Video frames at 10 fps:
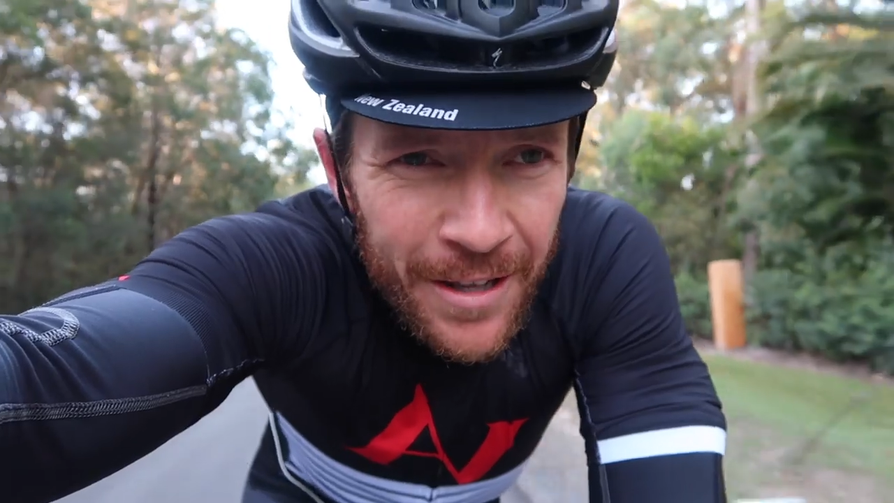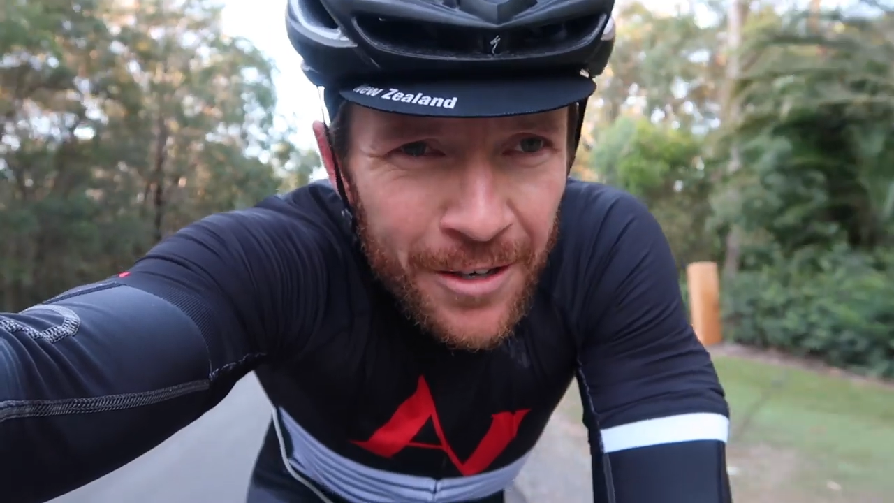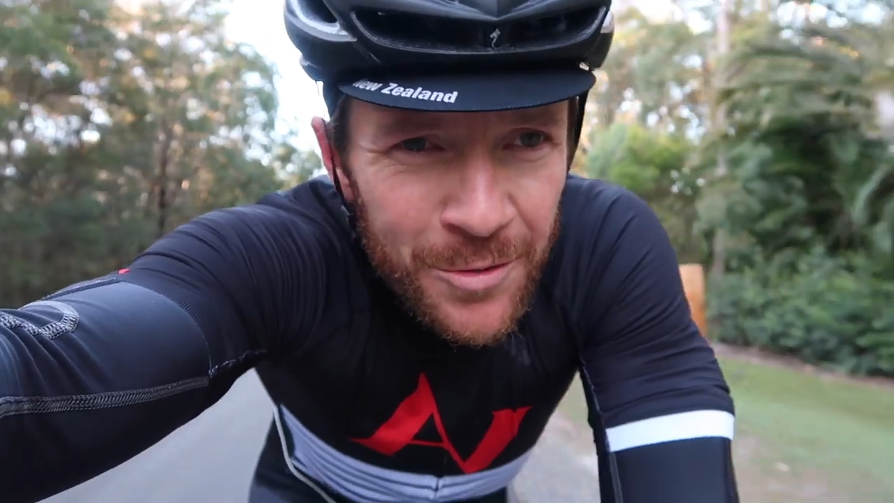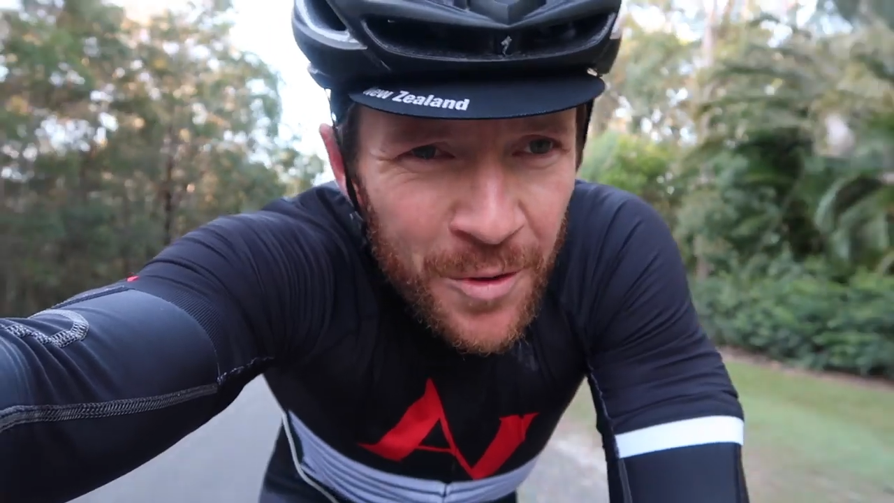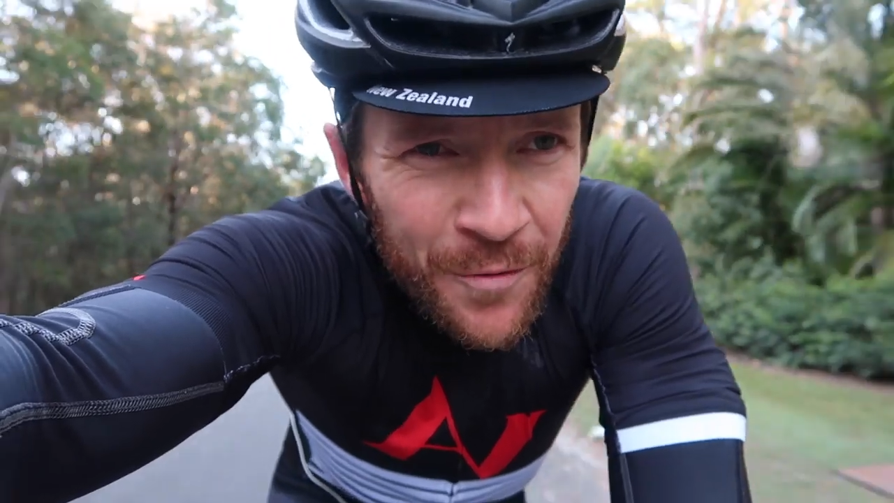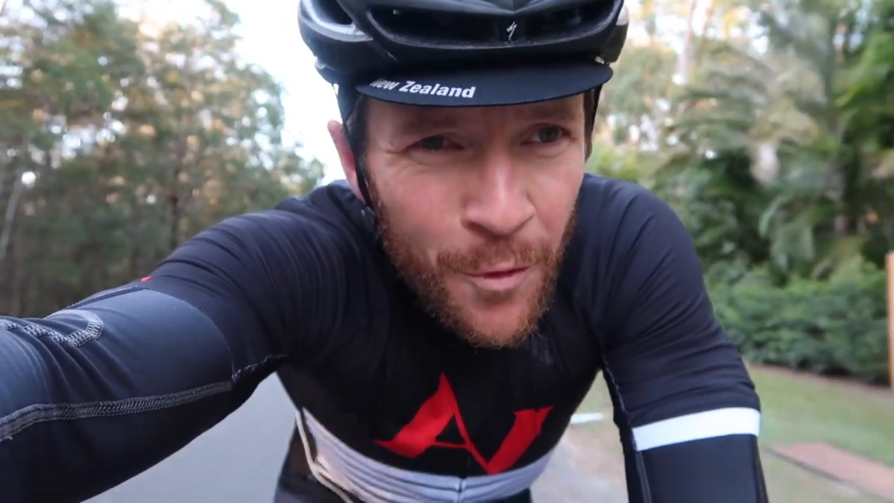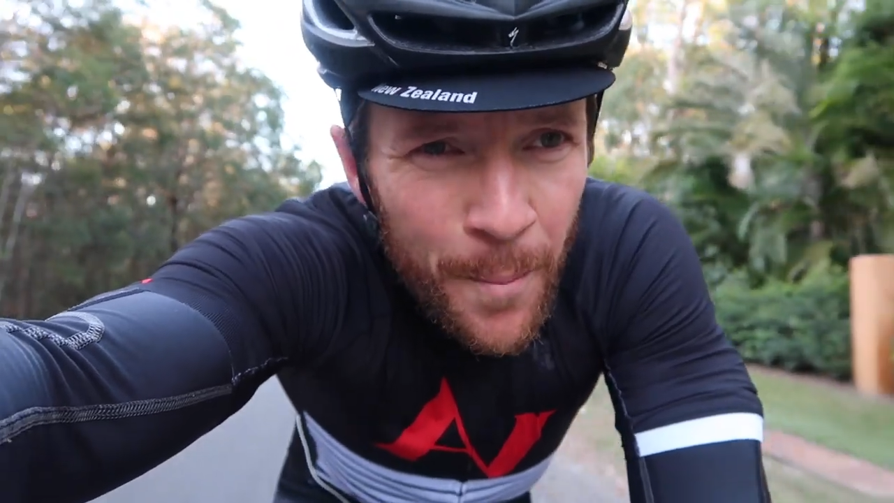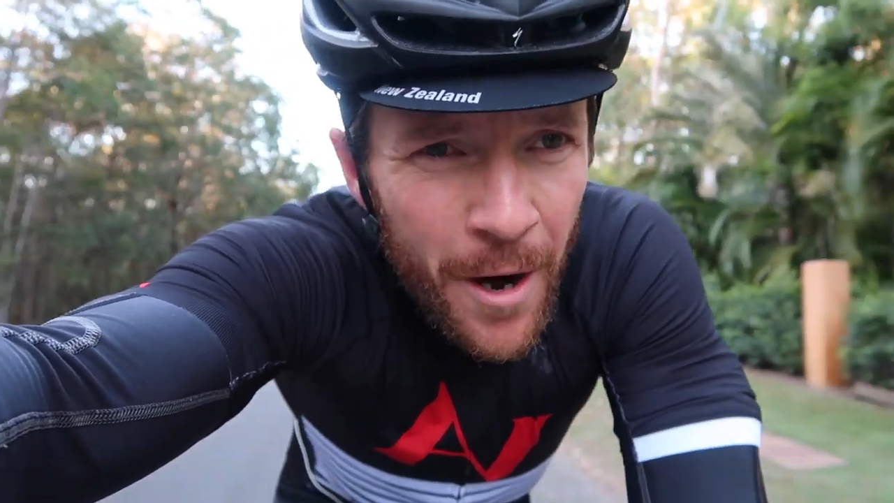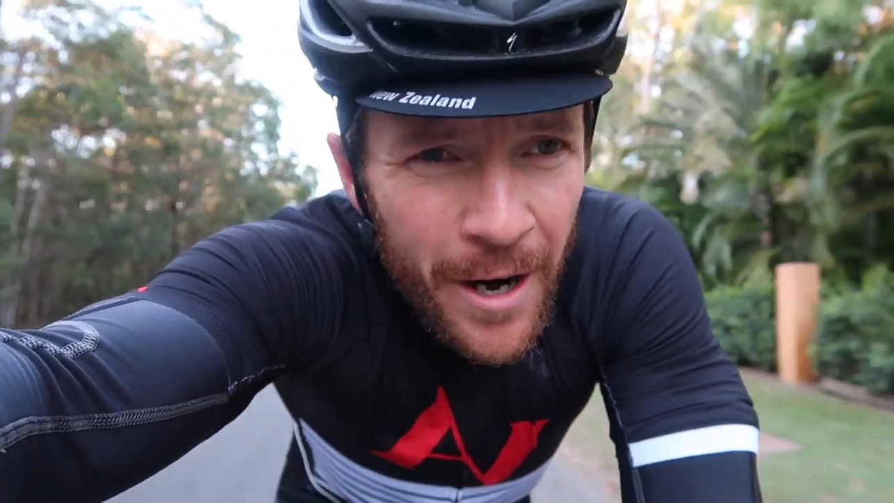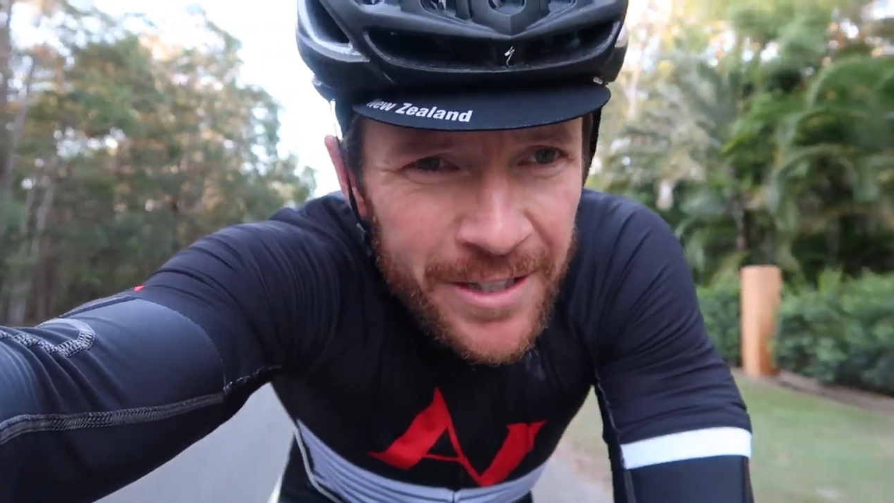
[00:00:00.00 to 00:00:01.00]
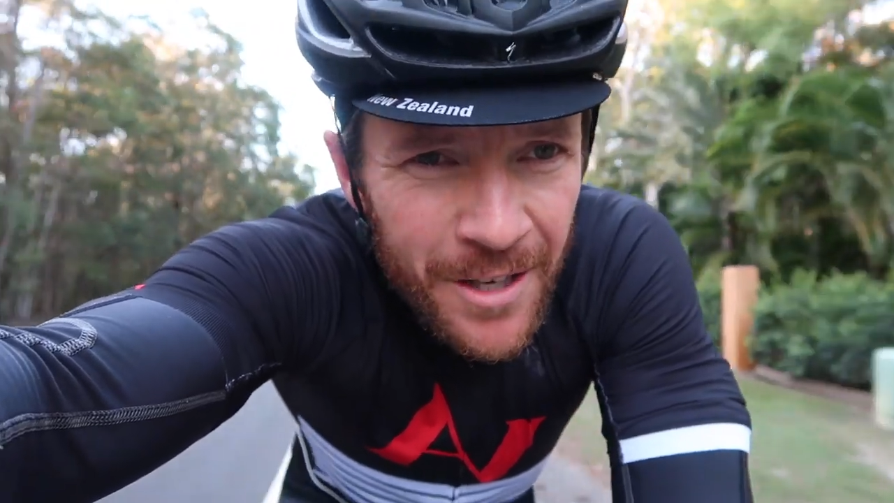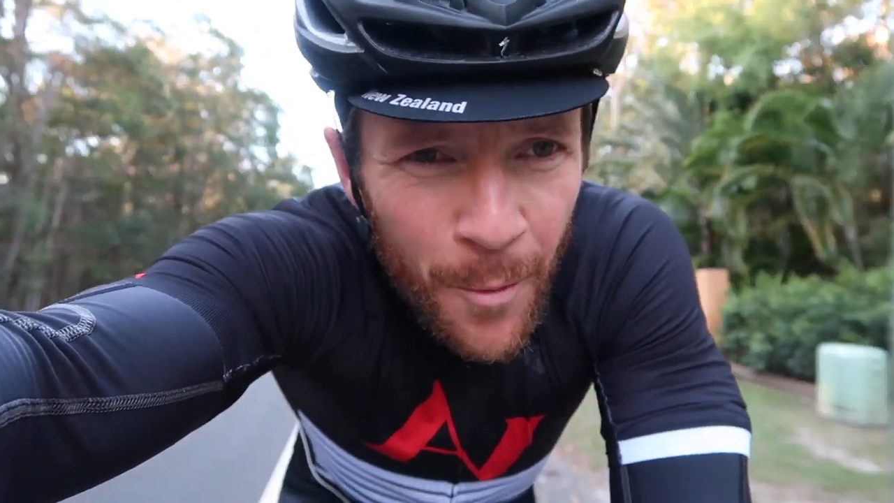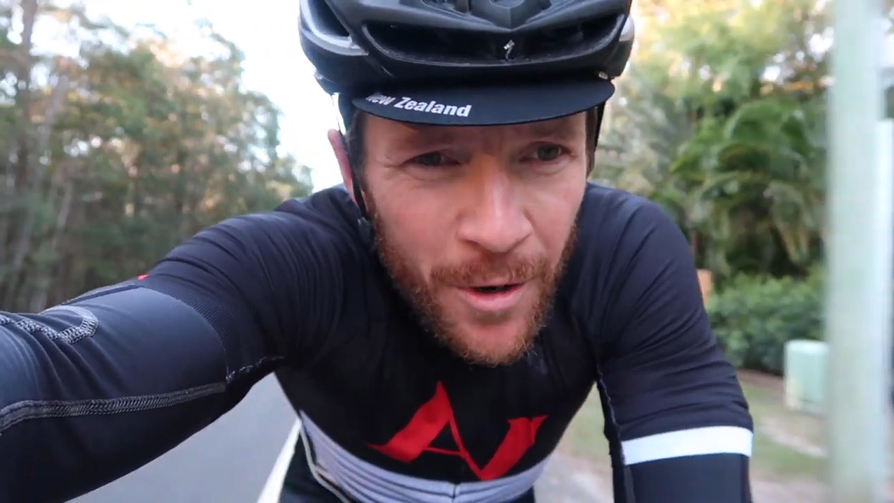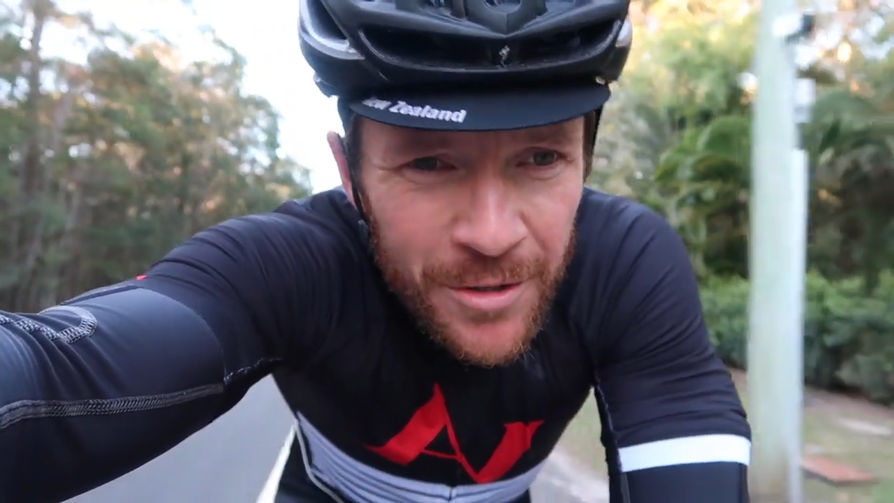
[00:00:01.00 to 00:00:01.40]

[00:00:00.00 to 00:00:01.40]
They're not doing full bikes, and I want